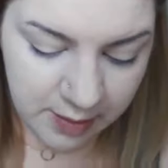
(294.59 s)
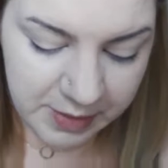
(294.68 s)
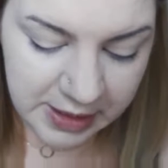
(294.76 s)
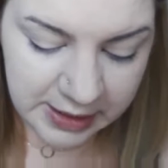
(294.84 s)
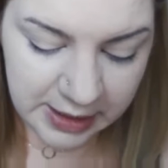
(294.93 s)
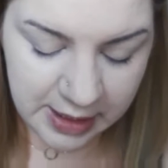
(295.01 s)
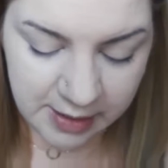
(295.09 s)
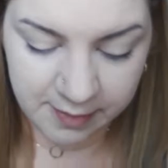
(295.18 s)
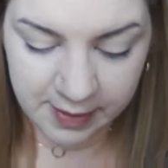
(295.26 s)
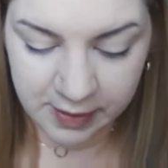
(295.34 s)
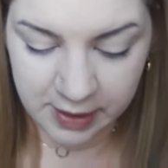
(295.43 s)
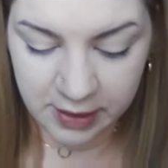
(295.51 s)
I'm gonna set the
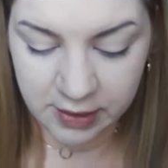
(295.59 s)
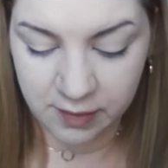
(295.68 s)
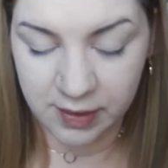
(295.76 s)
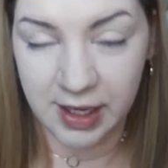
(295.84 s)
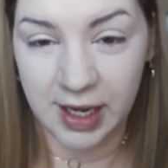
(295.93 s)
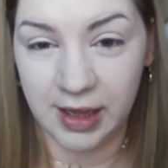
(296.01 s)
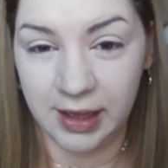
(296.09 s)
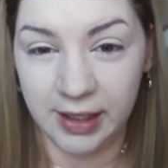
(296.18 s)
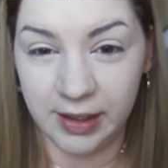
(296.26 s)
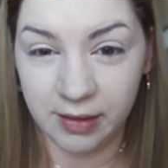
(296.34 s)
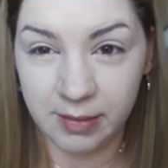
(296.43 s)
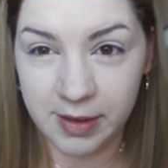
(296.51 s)
foundation with a
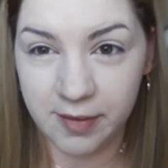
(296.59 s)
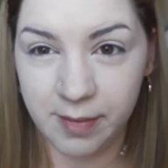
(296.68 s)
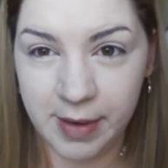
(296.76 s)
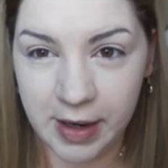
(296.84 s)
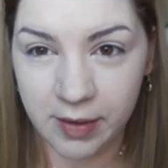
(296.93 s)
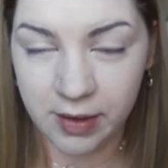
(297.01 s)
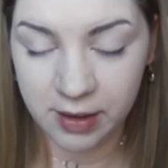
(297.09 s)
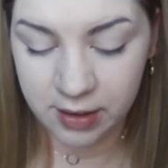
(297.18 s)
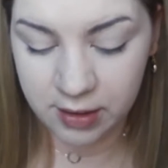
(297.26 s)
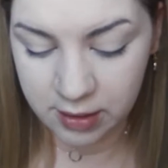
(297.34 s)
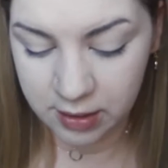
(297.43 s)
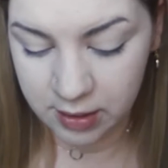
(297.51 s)
little bit of
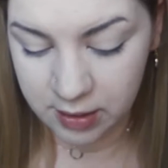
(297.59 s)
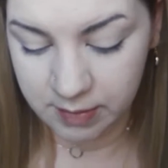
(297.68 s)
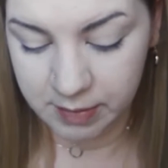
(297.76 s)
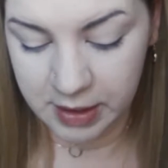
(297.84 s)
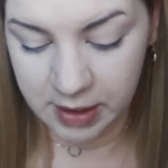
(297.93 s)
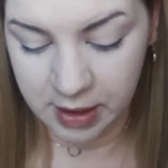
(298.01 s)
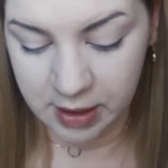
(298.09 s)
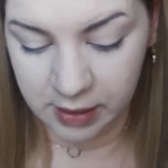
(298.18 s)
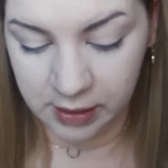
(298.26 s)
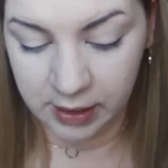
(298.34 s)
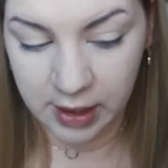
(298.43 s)
powder, but not a